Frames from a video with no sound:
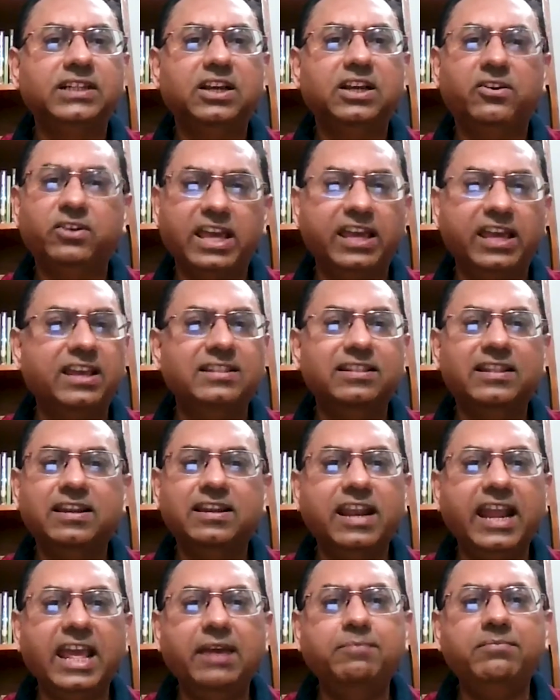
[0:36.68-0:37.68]
the
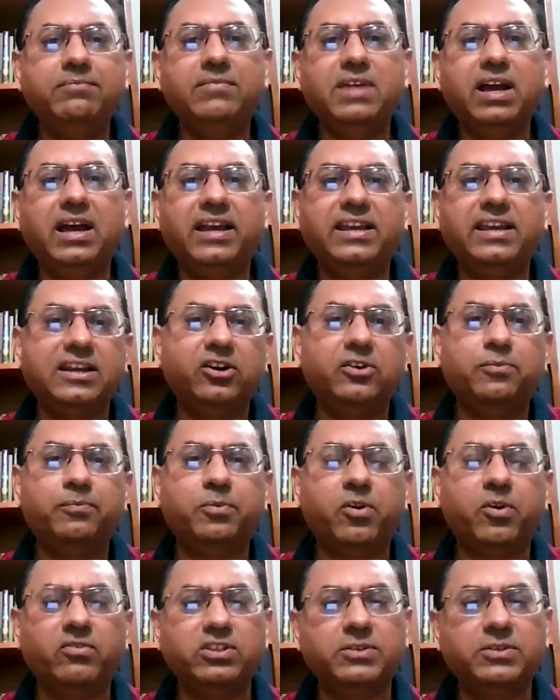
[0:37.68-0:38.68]
name I cannot
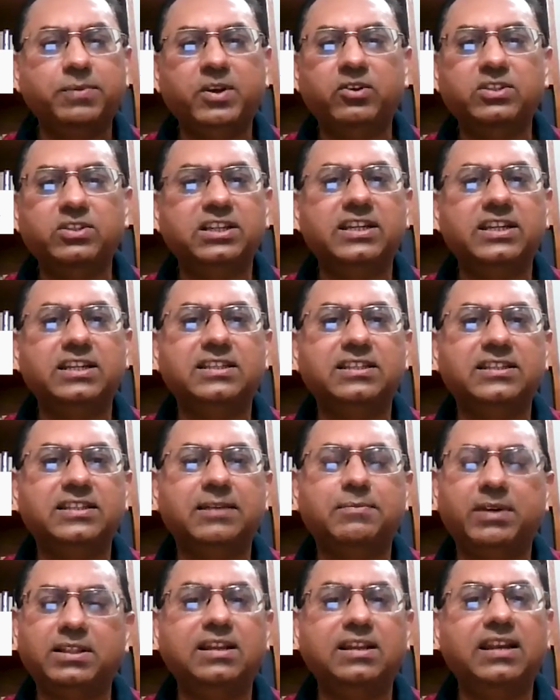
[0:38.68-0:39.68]
pronounce because it is
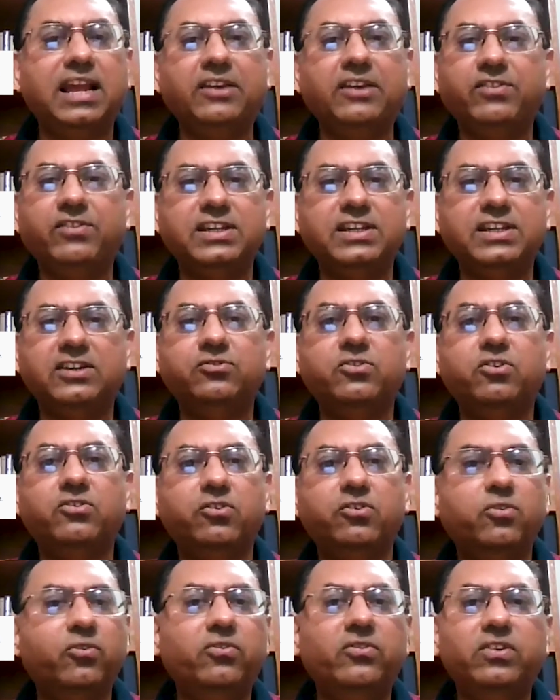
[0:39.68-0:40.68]
some other language I do not
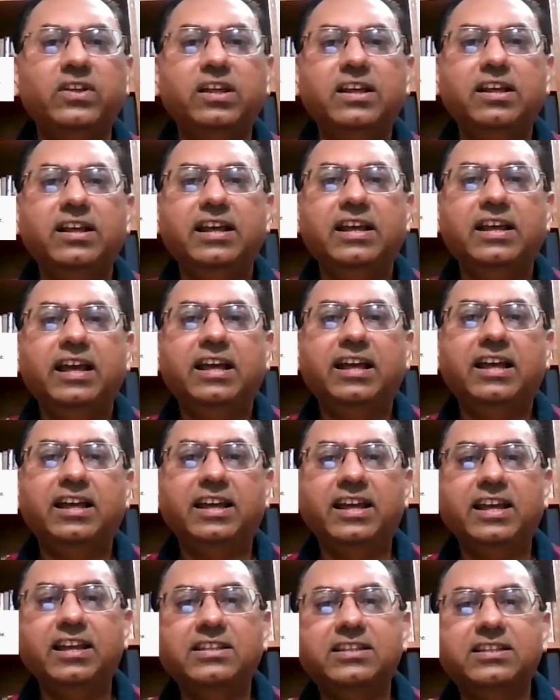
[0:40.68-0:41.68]
know.
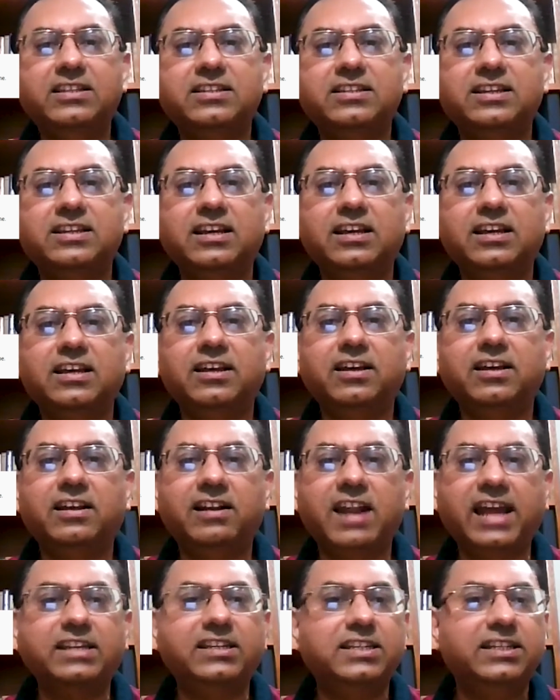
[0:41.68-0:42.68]
It's
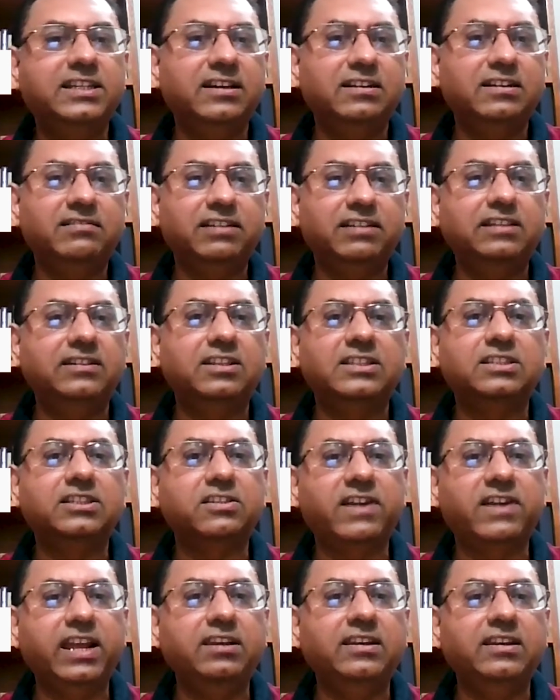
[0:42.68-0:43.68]
right here in the
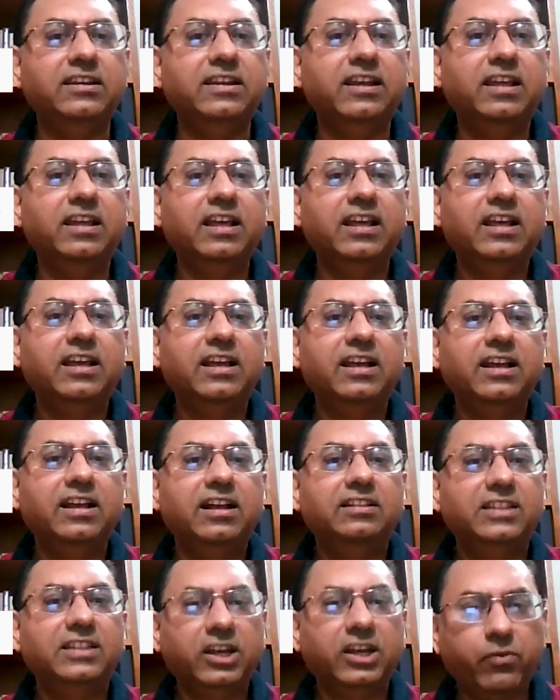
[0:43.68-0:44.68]
screen.
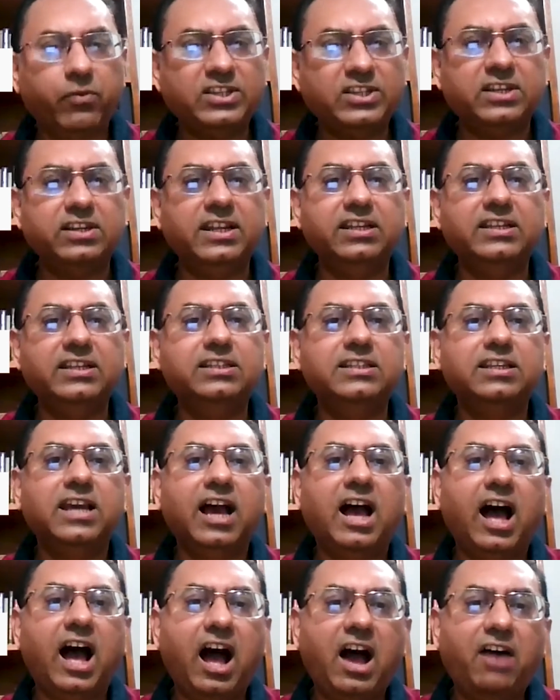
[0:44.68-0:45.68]
The question is,
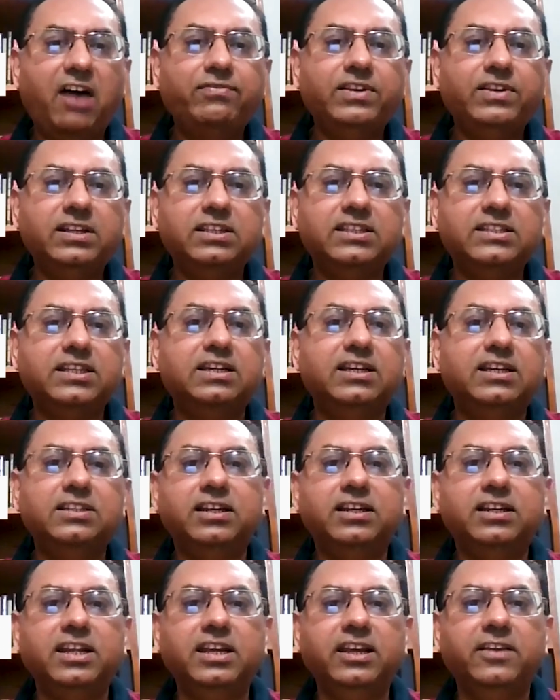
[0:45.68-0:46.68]
after
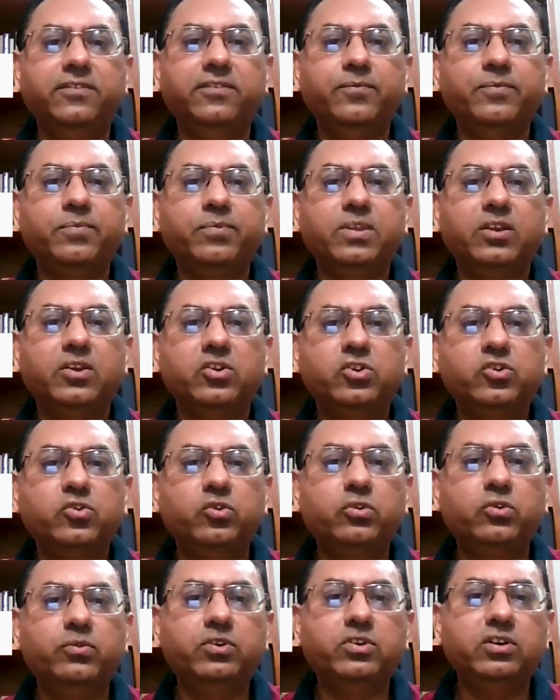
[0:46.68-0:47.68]
surgery,
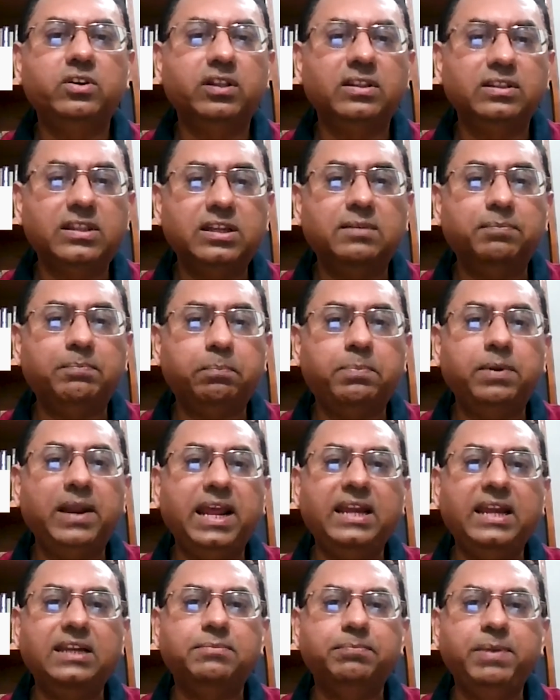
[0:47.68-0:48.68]
should the
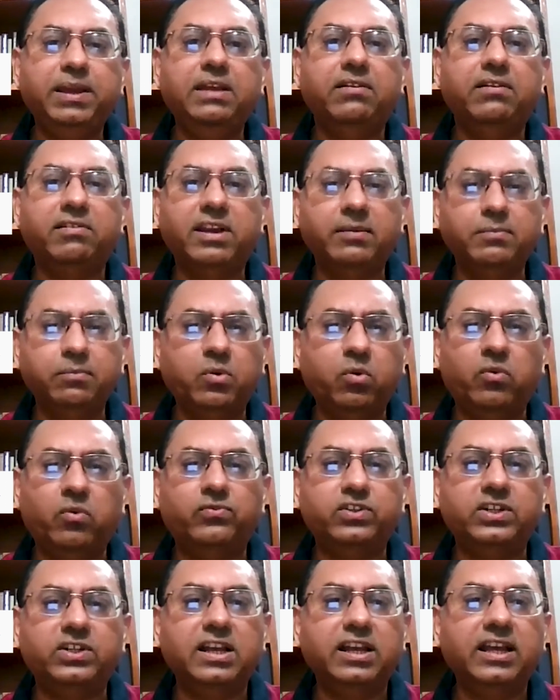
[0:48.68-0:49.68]
plate be
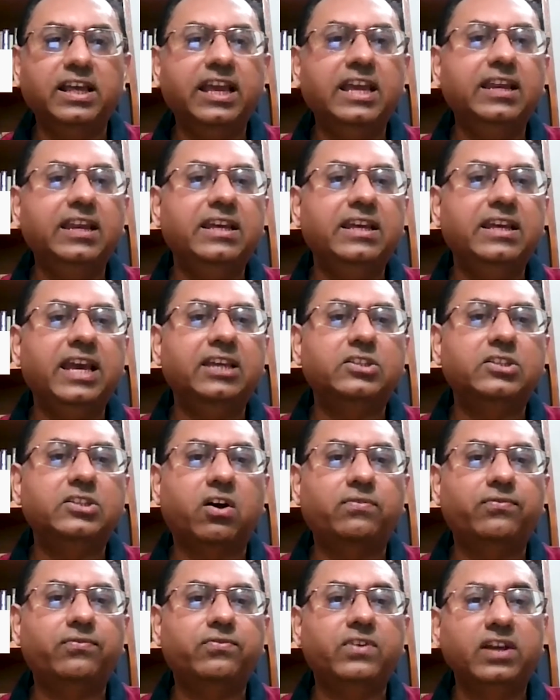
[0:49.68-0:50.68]
removed in case
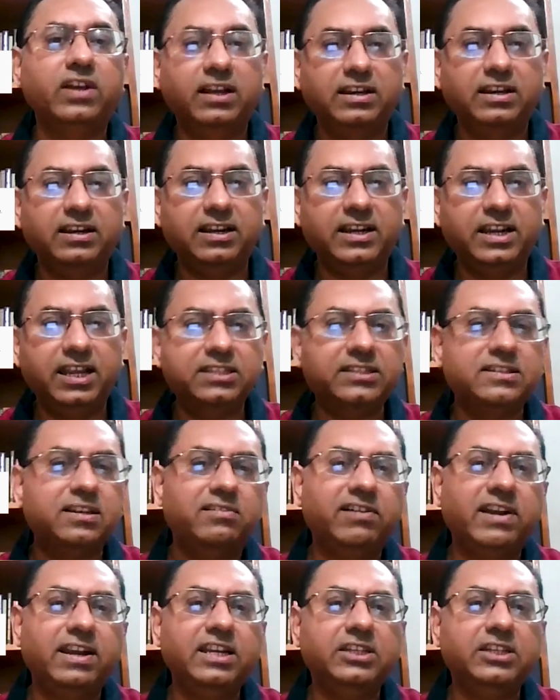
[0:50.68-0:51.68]
of distal
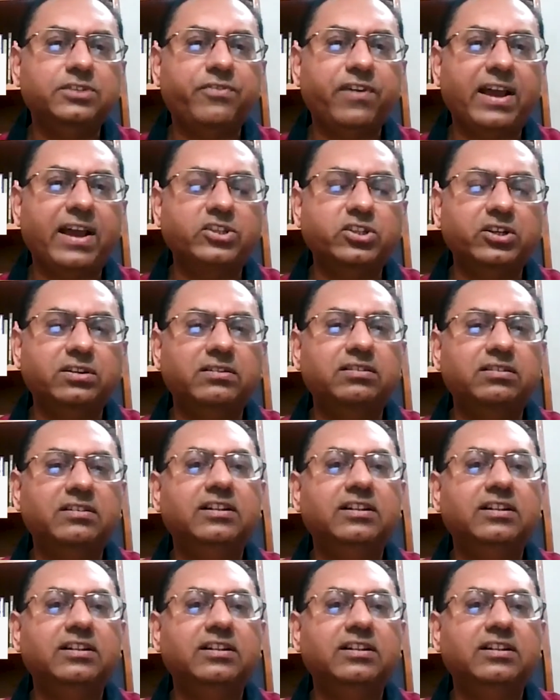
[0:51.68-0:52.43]
radius fracture,